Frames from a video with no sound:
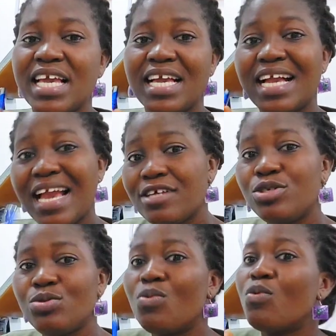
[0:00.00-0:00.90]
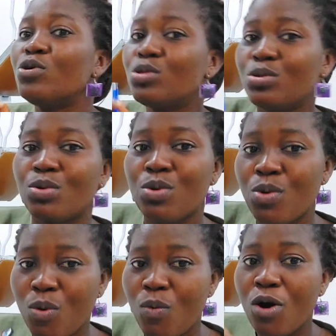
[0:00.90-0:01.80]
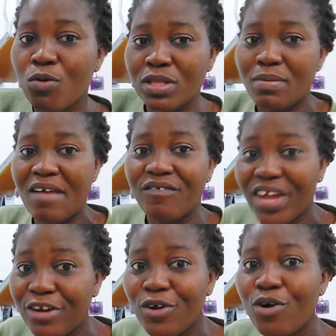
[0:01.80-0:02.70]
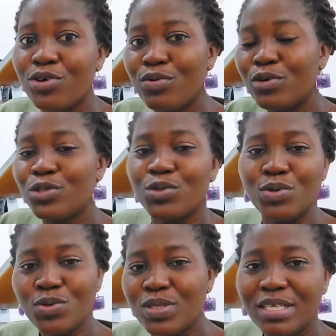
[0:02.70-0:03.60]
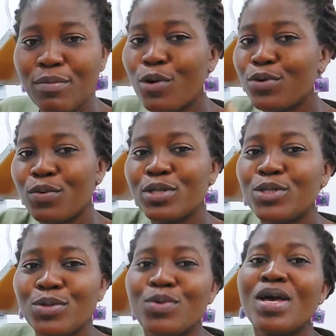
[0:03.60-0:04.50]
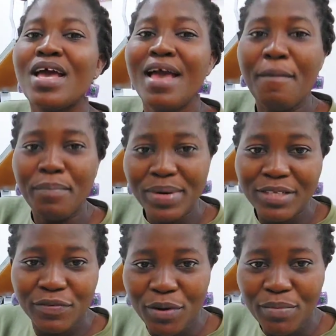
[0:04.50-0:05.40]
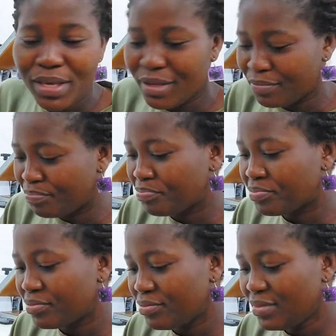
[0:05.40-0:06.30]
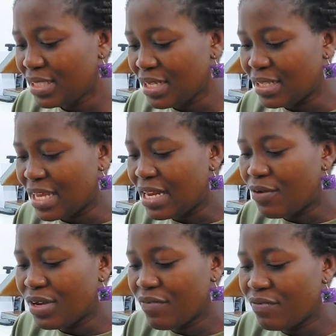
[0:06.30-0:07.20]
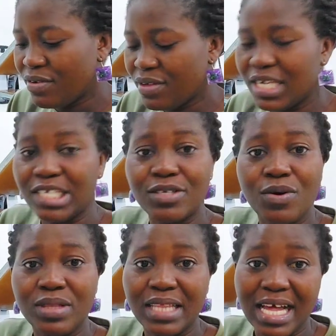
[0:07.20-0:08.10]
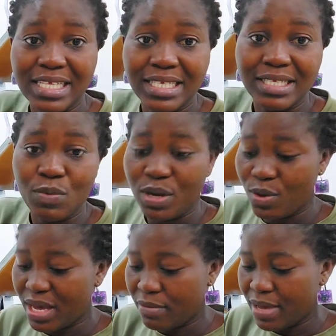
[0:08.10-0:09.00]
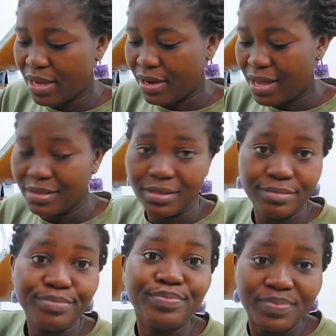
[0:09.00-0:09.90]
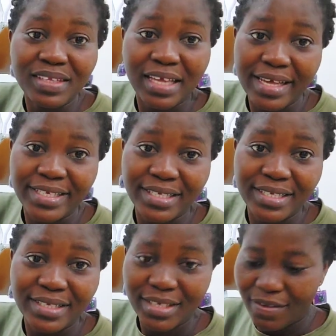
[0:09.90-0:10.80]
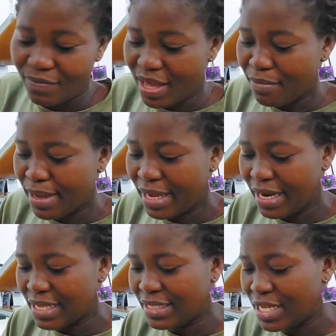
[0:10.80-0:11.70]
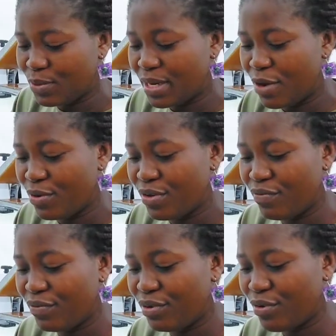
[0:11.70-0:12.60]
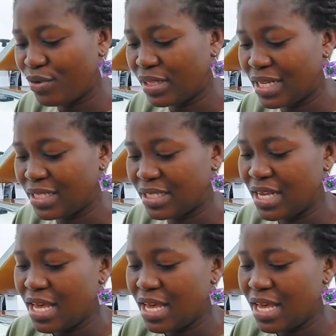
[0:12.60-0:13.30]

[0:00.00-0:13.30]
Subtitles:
in case you want to work with my vendor, or you want to use him, or you want to print from him, then I'll give you his contacts when you are in my class. Yes, if you are in my class, that's when I'll give you the contacts.